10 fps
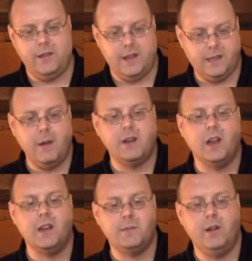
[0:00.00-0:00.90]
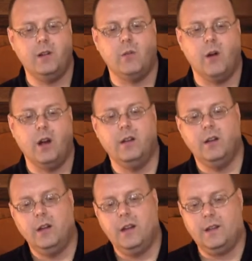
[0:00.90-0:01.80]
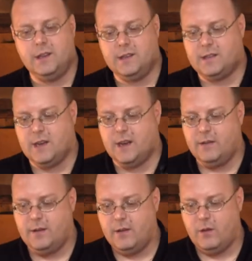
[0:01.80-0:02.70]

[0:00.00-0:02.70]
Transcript: They, they specialize in Pinot Noir at this uh,